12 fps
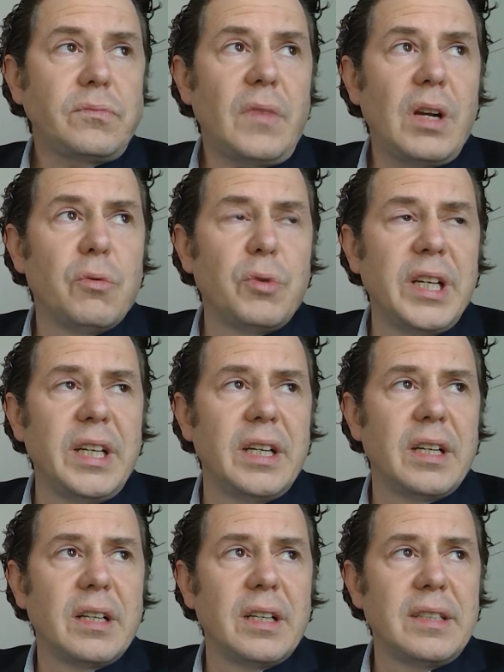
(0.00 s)

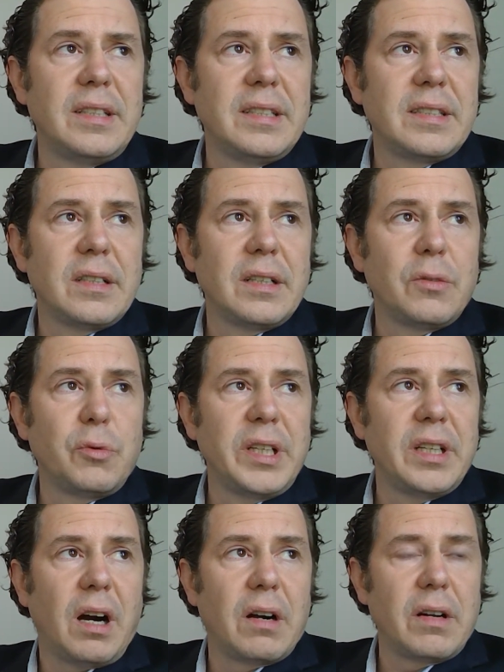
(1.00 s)
we
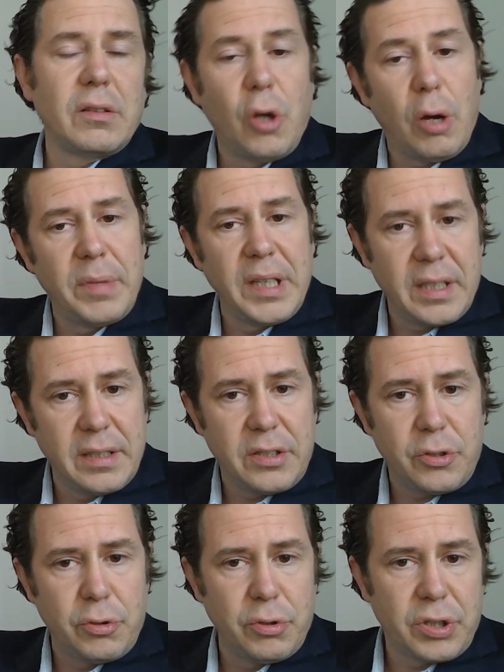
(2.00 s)
are a lobbying
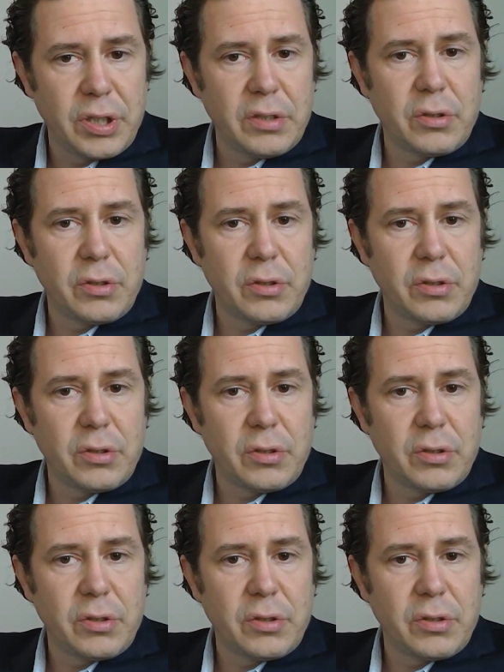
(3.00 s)
institution,